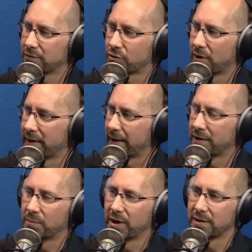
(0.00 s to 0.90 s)
try and
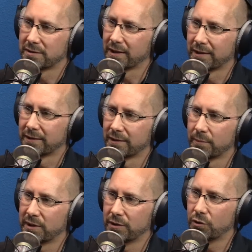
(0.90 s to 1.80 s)
undermine a seller. I
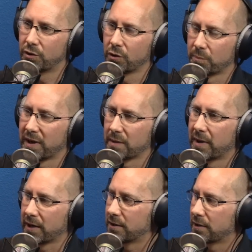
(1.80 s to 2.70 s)
mean, you don't pay
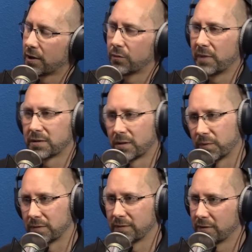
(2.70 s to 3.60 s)
money to go and mess up
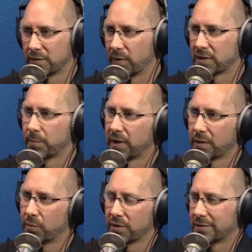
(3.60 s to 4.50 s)
a, to mess up
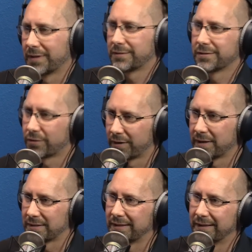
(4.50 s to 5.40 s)
another person. That's just
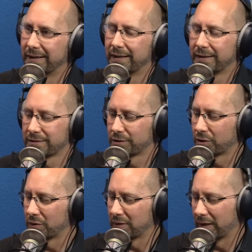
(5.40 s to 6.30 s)
crazy. Yeah. So
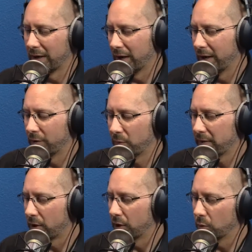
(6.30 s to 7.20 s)
uh, the way
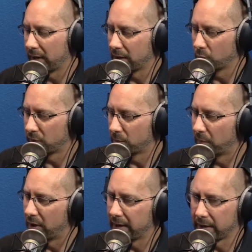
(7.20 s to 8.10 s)
that I look at it with a
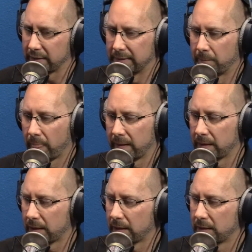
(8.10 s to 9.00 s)
buyer,
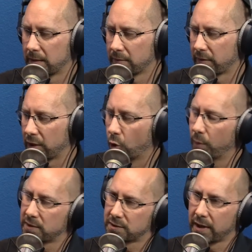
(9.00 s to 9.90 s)
uh, they
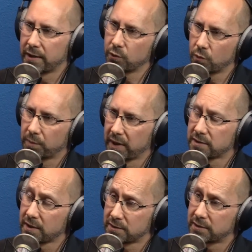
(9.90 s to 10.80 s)
always start in a good place.
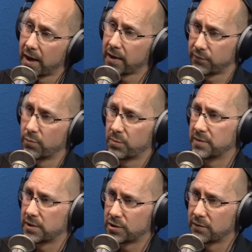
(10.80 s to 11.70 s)
They start from a
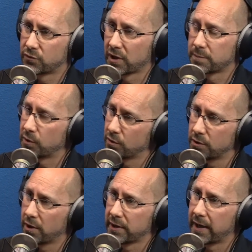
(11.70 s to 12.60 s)
position of trust because you
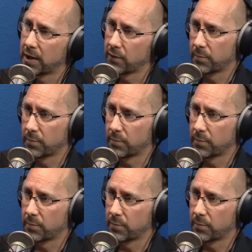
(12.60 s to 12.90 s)
don't hand over